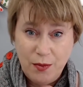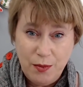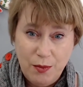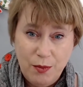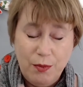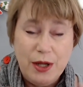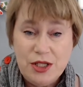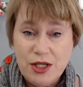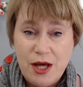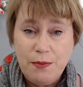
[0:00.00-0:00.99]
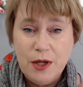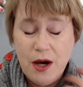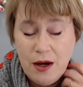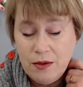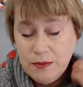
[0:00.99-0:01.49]
buttoned up
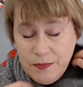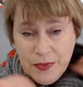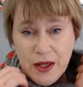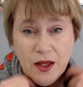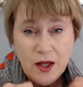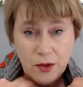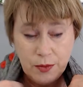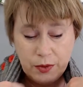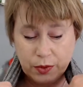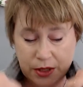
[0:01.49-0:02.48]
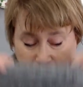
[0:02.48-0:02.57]
cowl. But what I